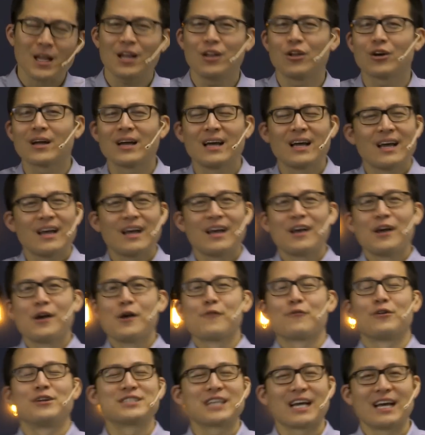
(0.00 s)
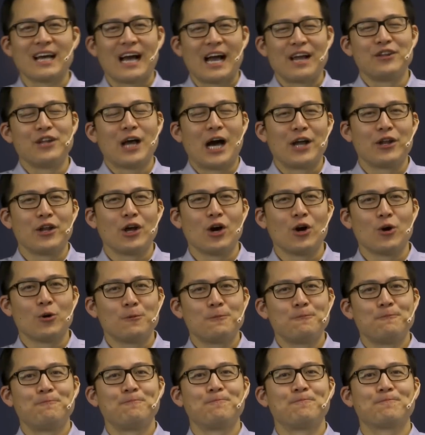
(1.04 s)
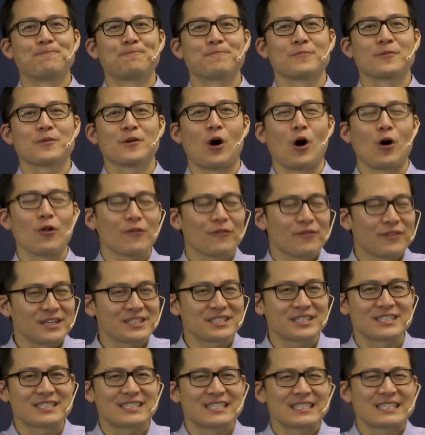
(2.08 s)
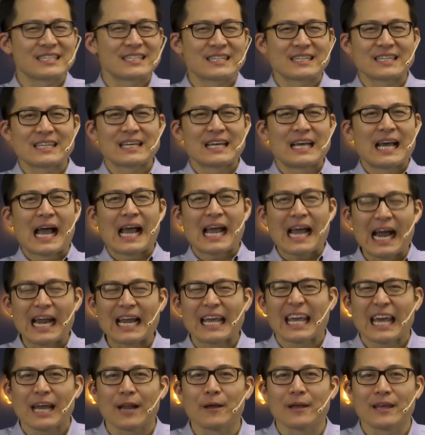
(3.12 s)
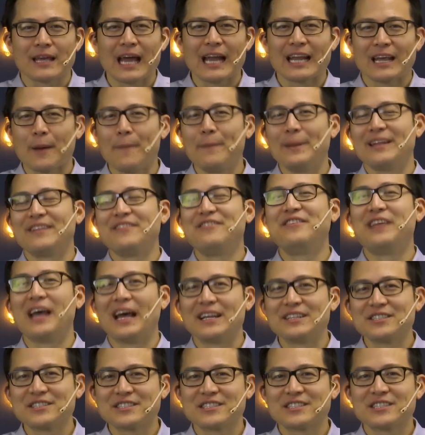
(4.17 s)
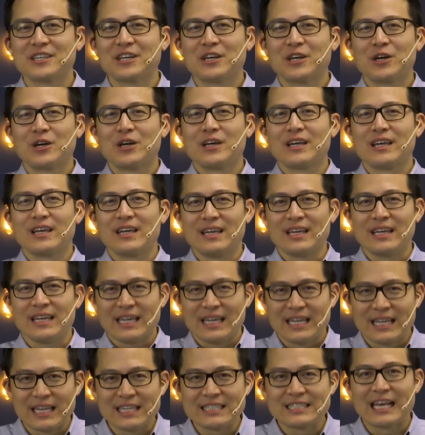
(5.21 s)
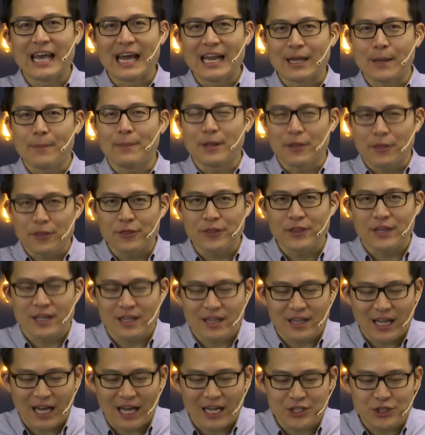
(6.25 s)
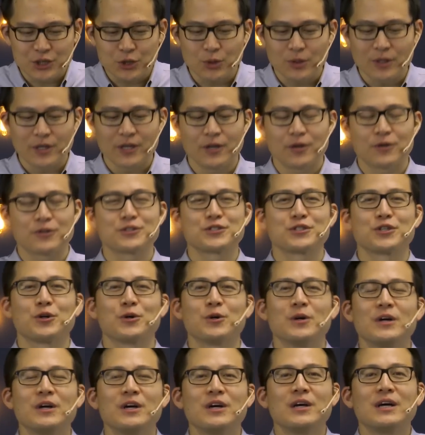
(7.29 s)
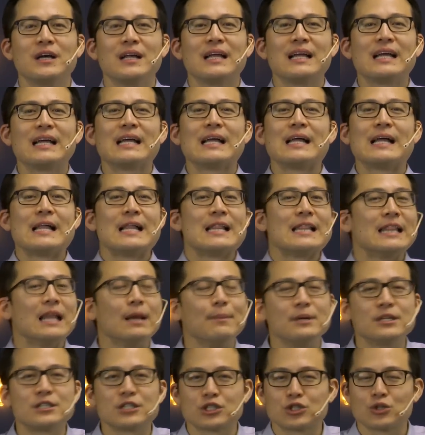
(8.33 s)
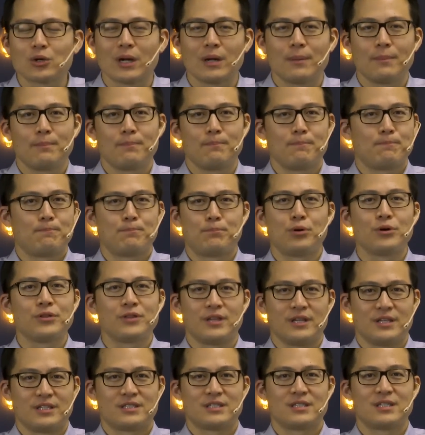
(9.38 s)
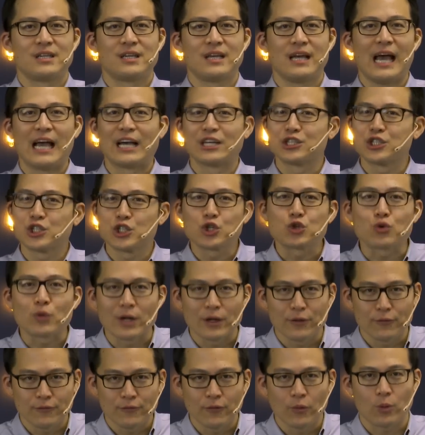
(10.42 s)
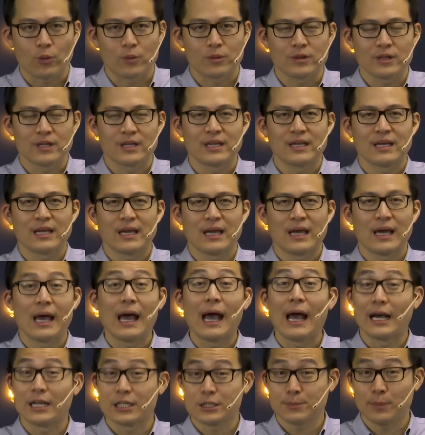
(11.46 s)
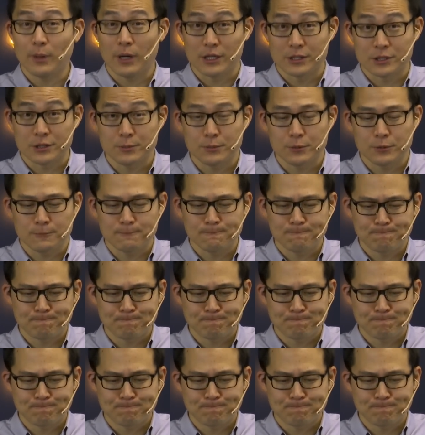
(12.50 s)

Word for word: Look, friends, I, I, I know all of this is kind of get, getting a bit dense. It is getting a bit theological here, so let me just try to put this as straightforwardly as possible.